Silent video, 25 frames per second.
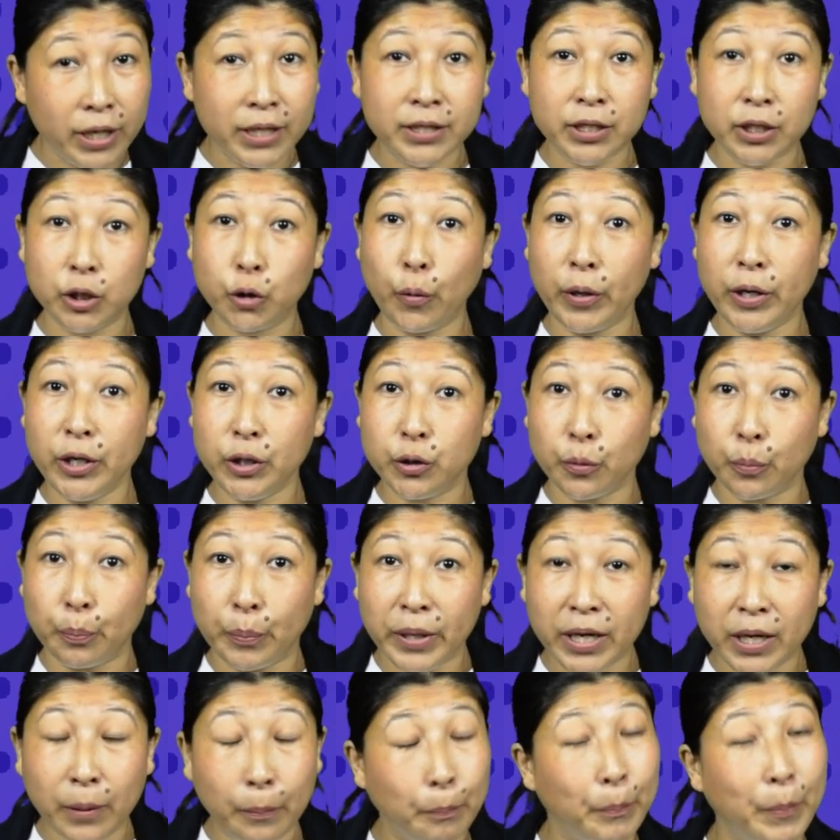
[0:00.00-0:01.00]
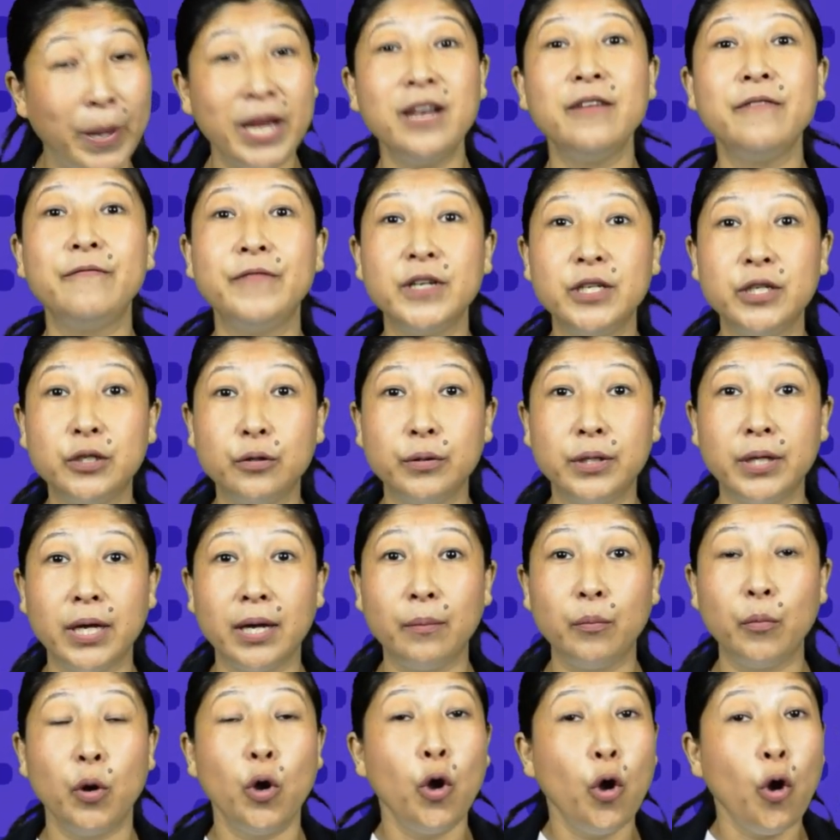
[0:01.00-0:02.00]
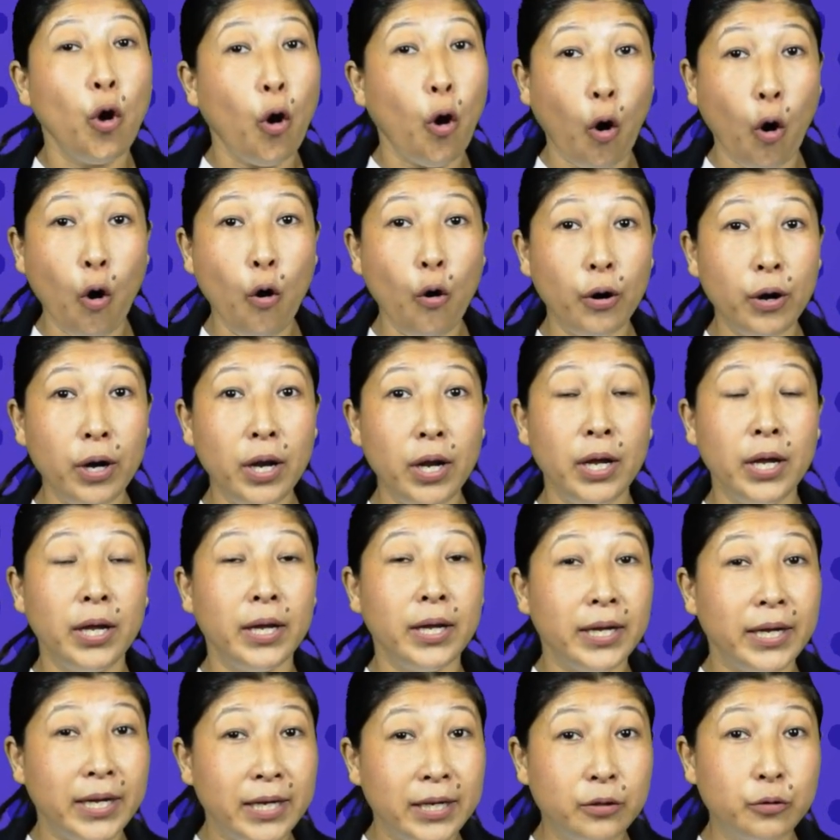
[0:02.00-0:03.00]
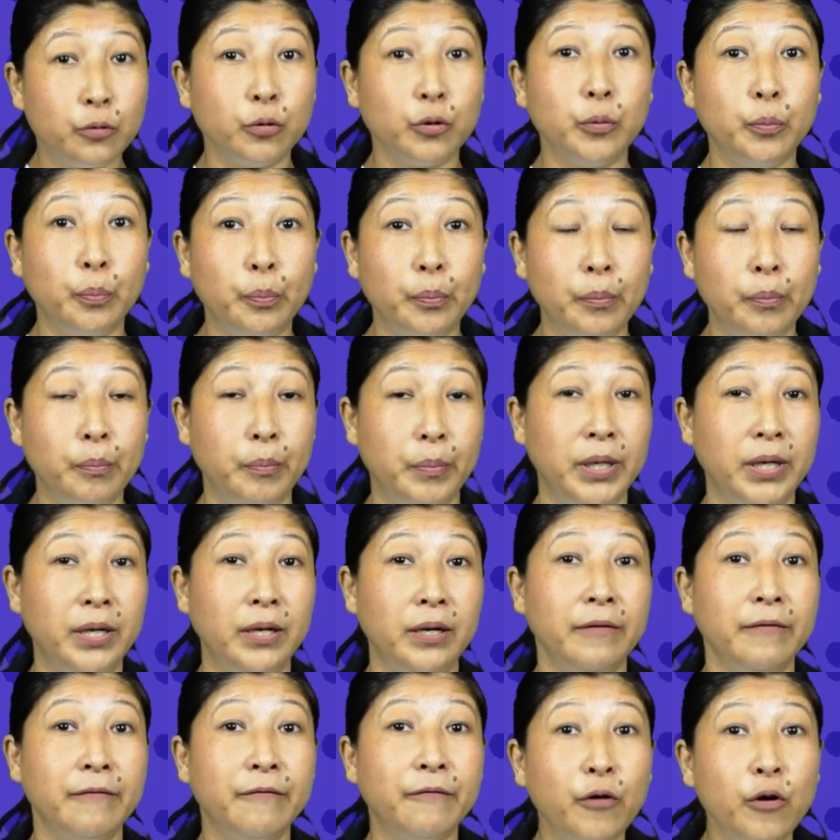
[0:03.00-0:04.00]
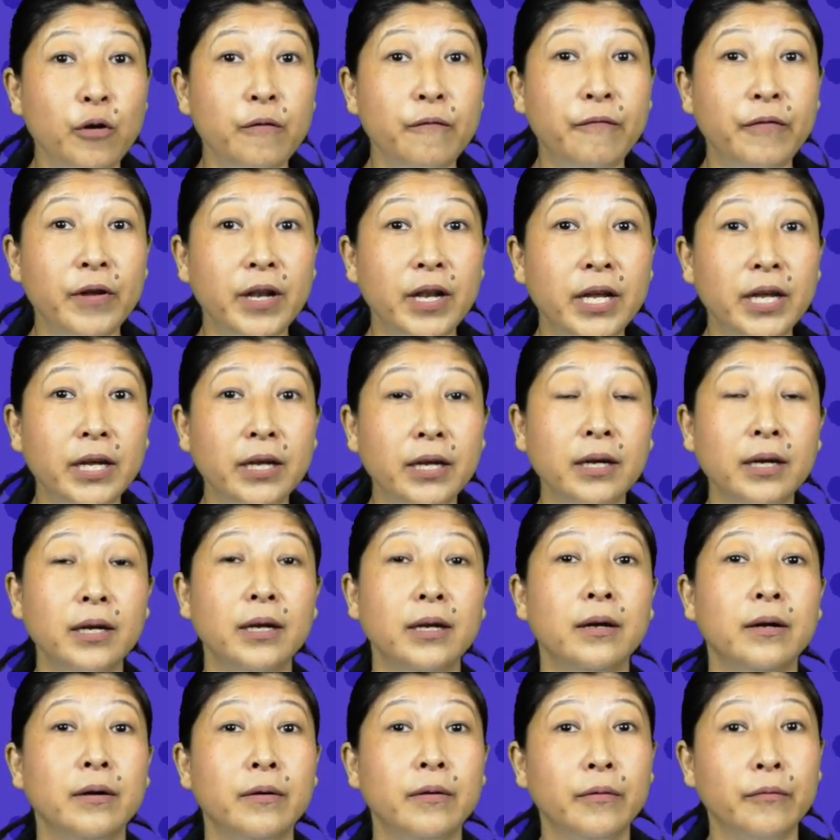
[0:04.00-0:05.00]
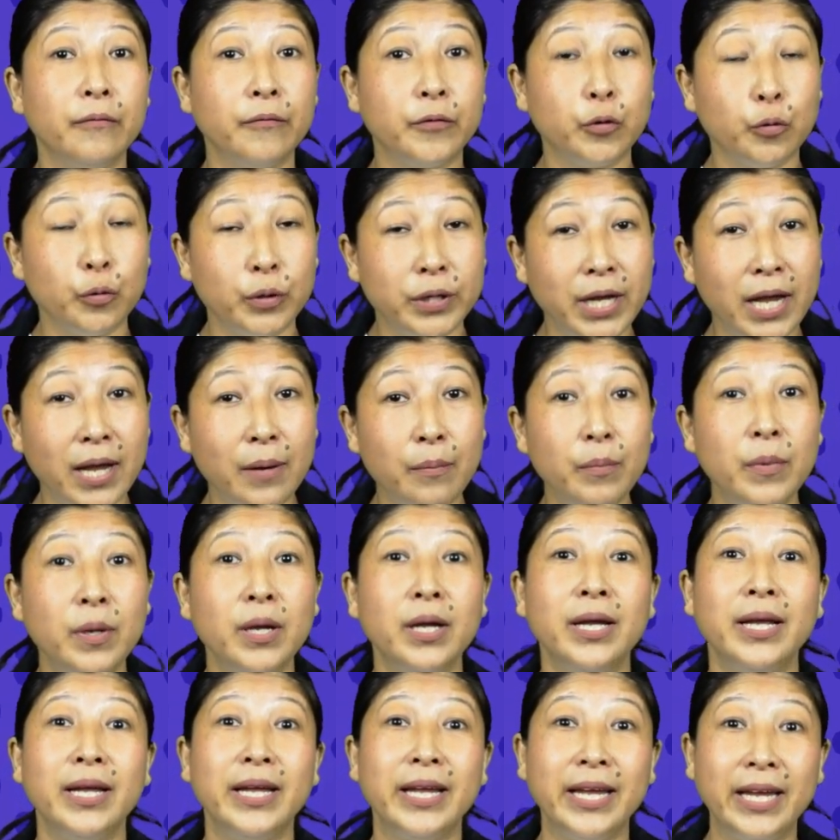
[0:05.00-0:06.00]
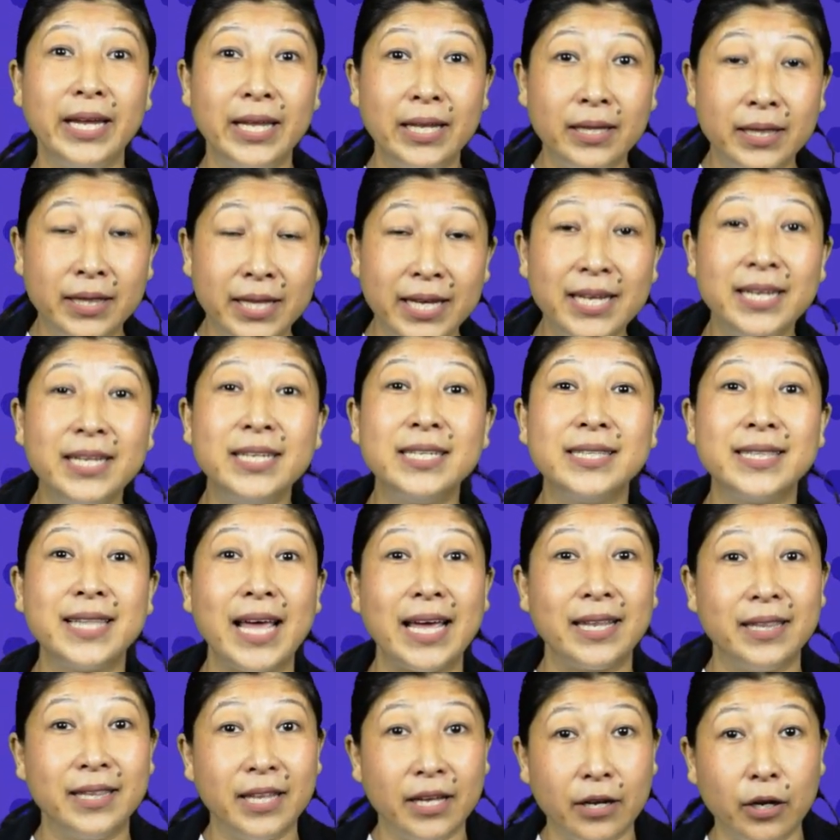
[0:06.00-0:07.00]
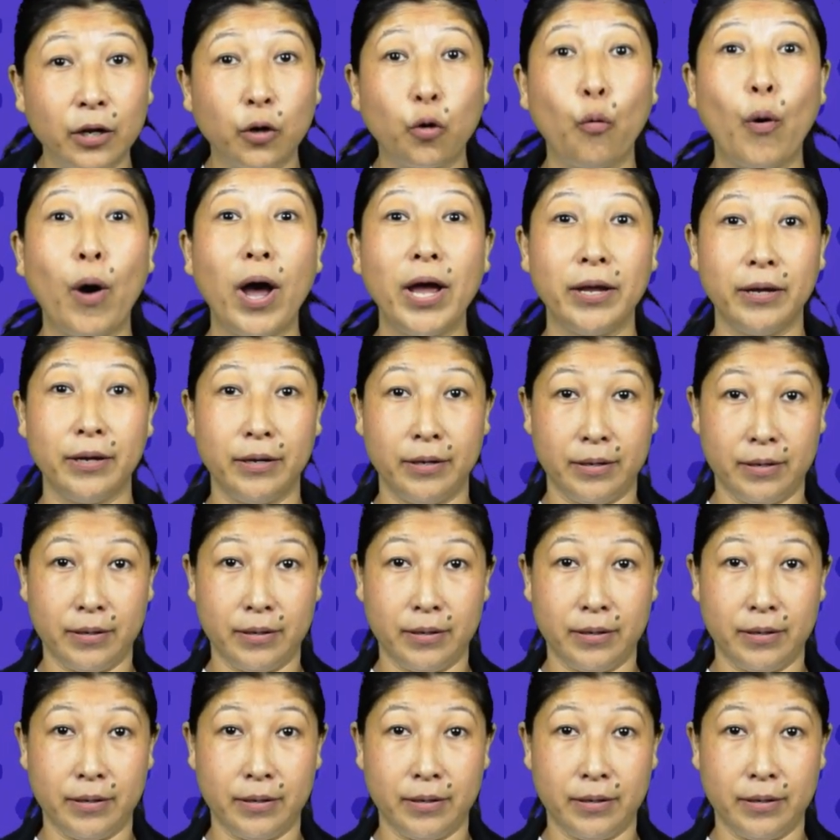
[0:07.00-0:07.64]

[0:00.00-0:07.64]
it going to bring benefit to them, or it could be fulfilling to them in things that they require.